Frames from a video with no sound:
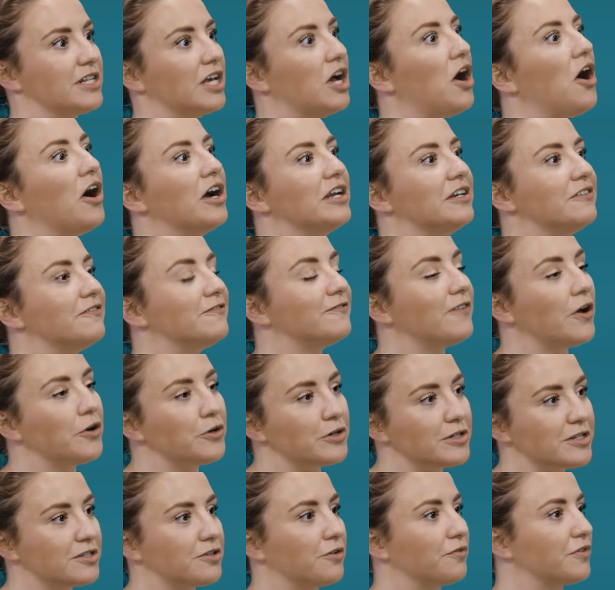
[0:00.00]
are kind of
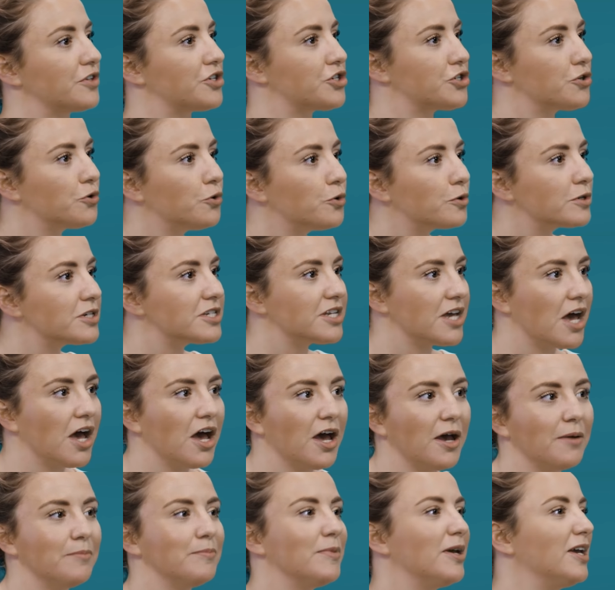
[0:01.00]
focused on the short
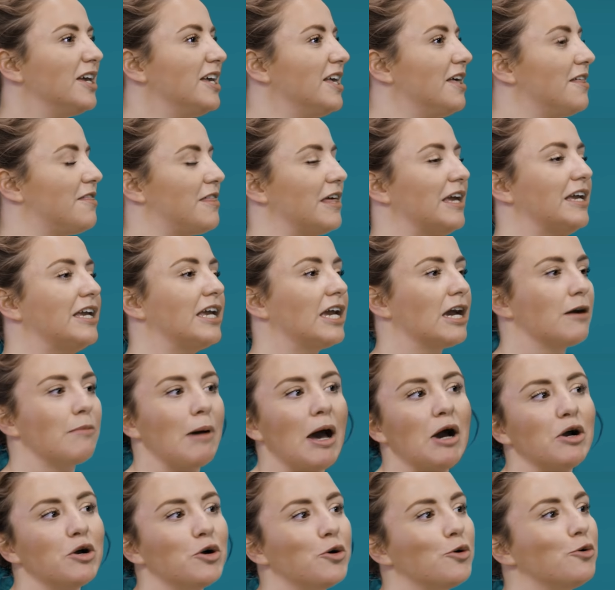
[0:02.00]
term, thinking
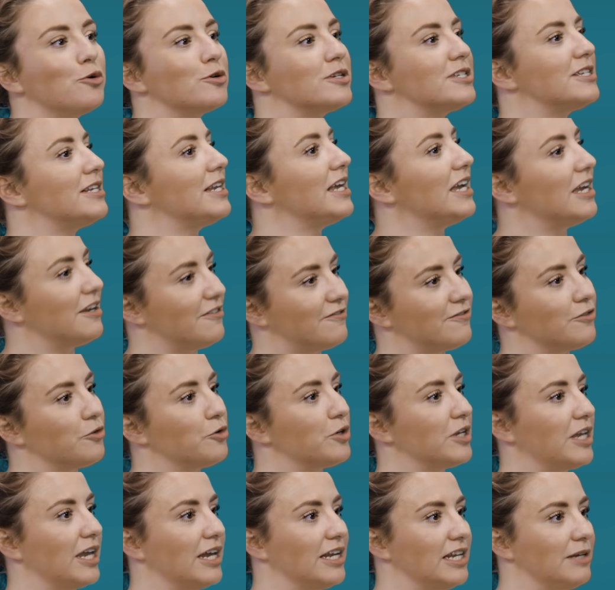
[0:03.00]
about quarterly, if
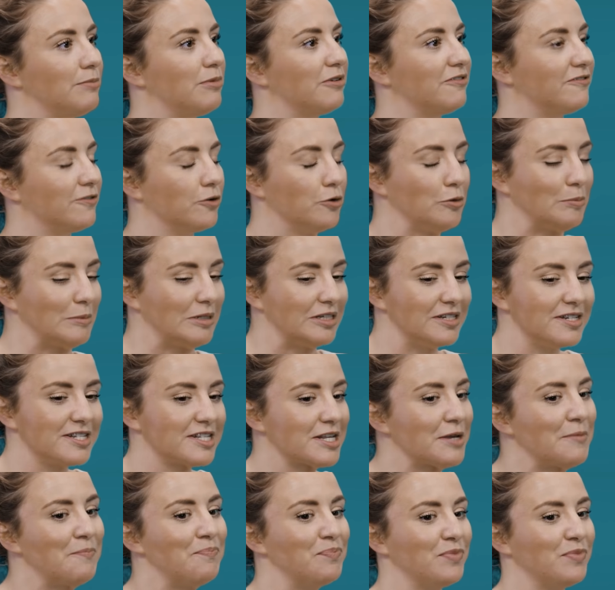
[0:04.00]
not yearly performance.